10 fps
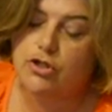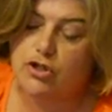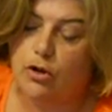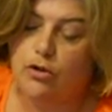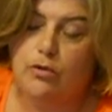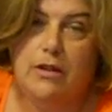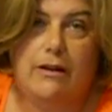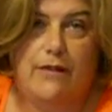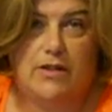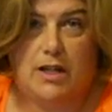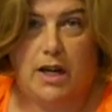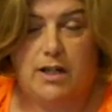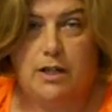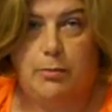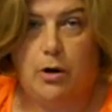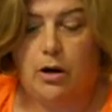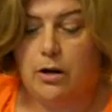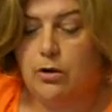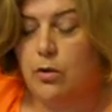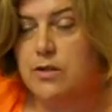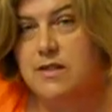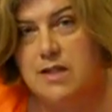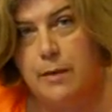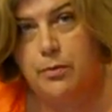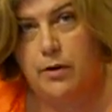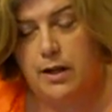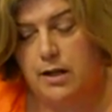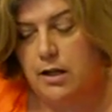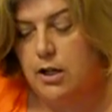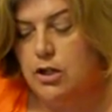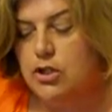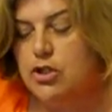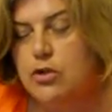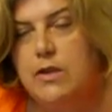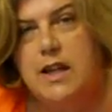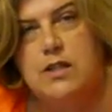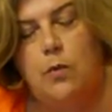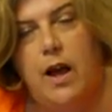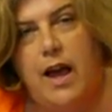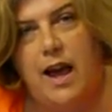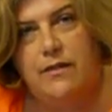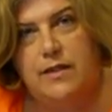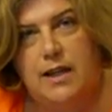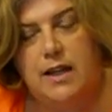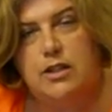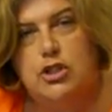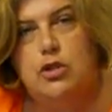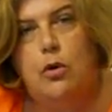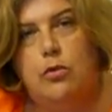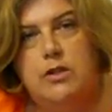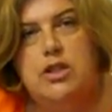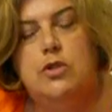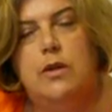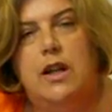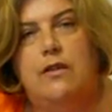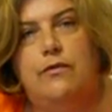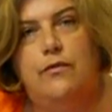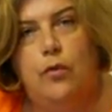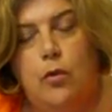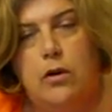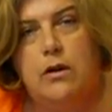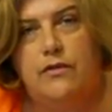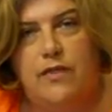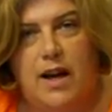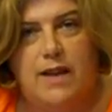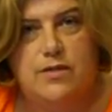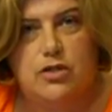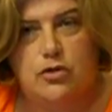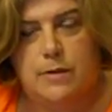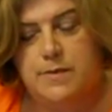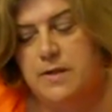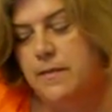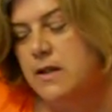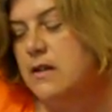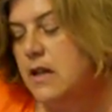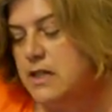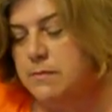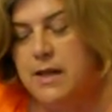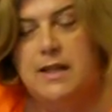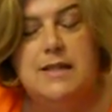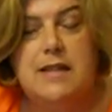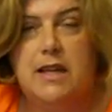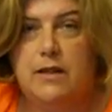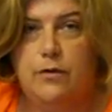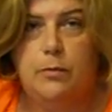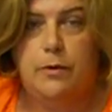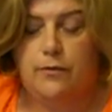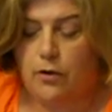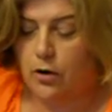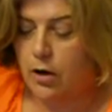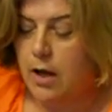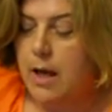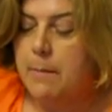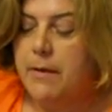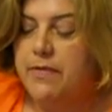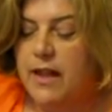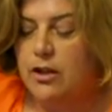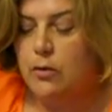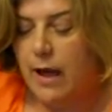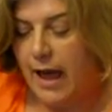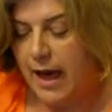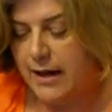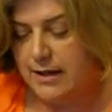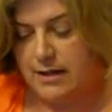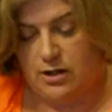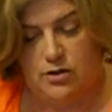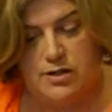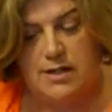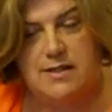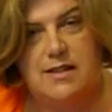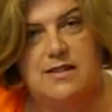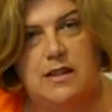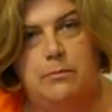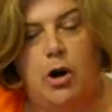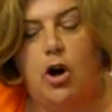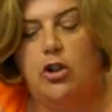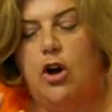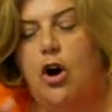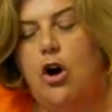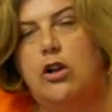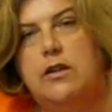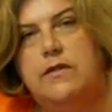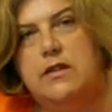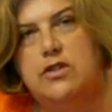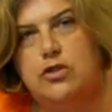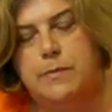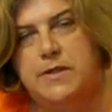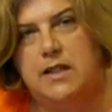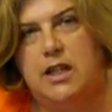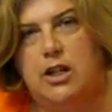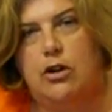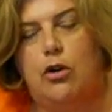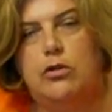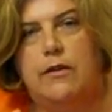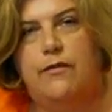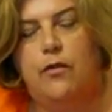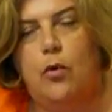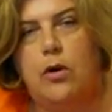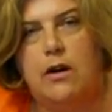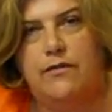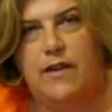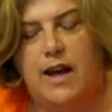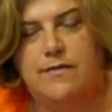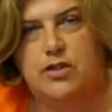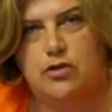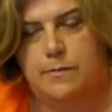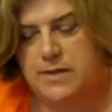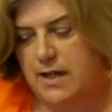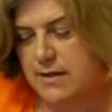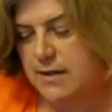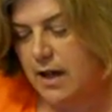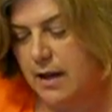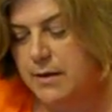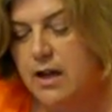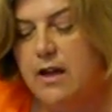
So you either have to cut it apart or separate it. So that's why I advocate that you only do it in 4 or 5 strips, as many as 8 if you prefer, but then you add it. Here's an existing ball. All of the strips in here are only 4 or 5 strips at a time.